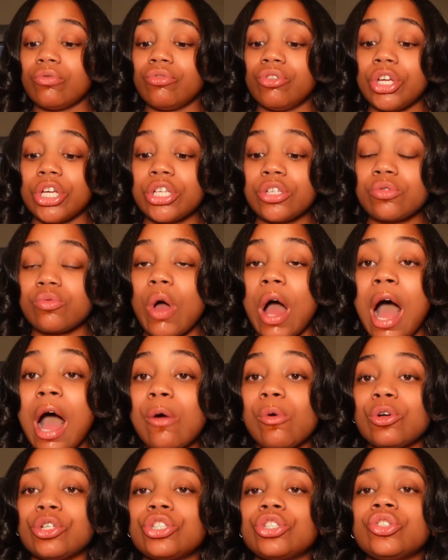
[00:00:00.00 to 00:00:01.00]
this I
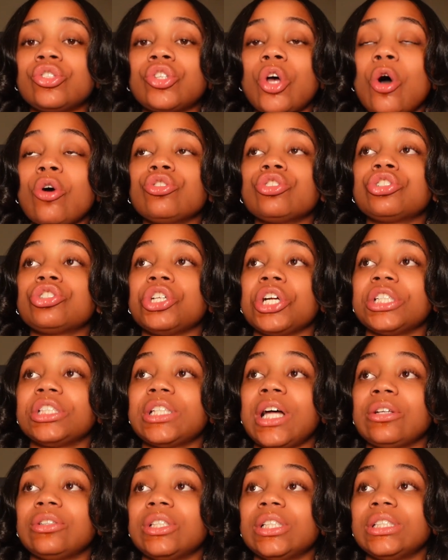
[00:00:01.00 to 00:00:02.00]
was so stressed
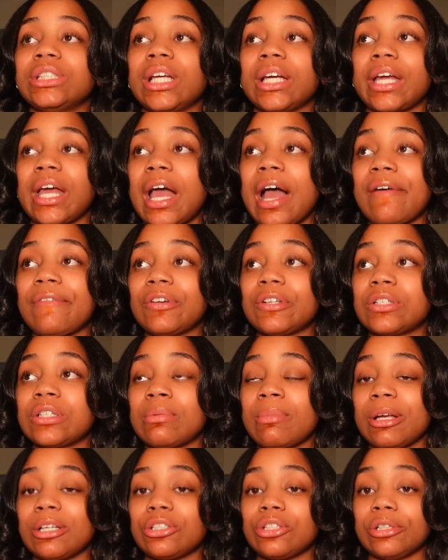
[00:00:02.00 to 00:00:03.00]
out this second half of
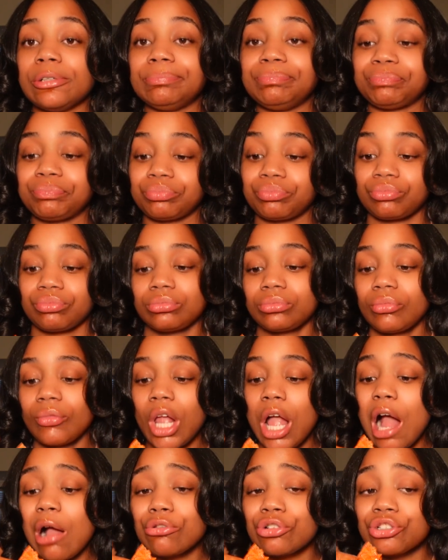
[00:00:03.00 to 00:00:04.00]
semester.
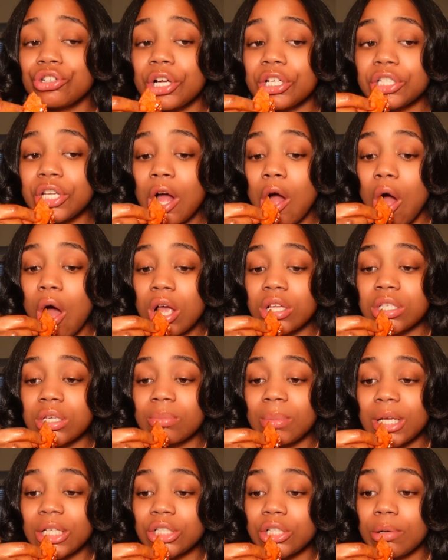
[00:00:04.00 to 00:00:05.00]
I was stressed out all
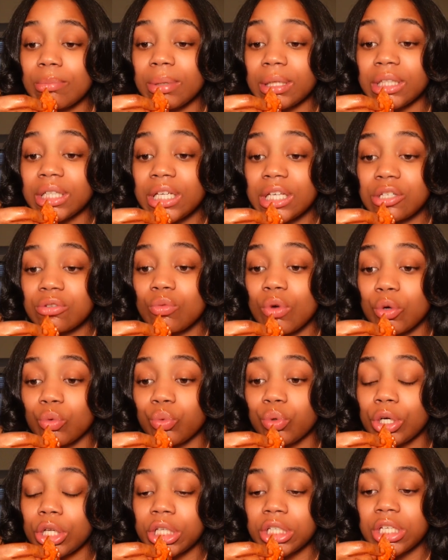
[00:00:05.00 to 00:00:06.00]
semester, but this one
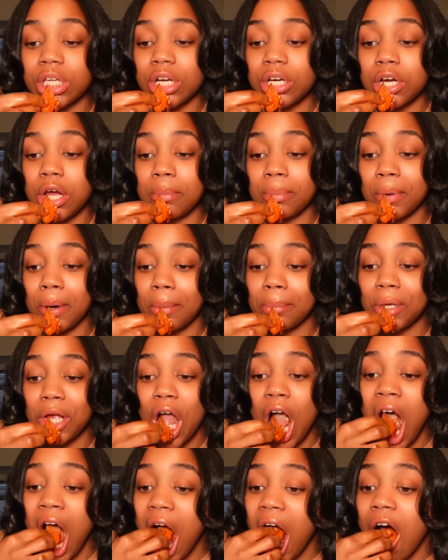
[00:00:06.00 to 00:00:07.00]
really did a number on
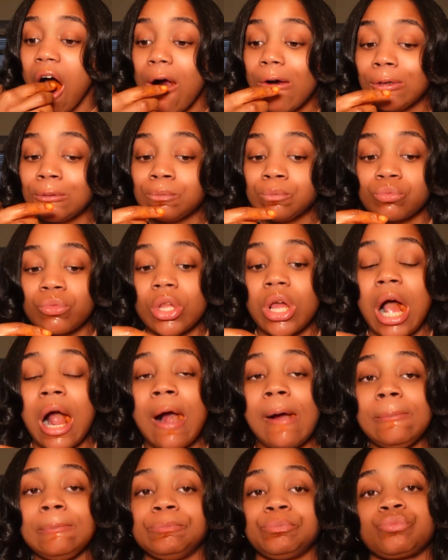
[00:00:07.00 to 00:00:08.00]
me.
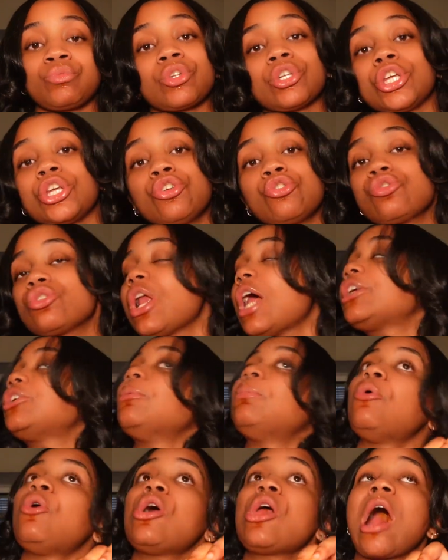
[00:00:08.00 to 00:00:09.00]
Like this was like the
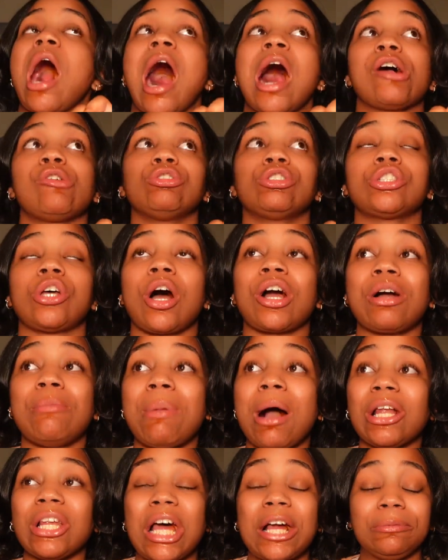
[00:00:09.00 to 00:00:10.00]
point I was talking
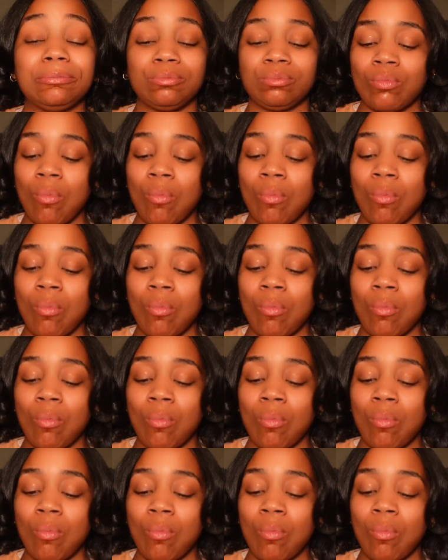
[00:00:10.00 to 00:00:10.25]
about. Like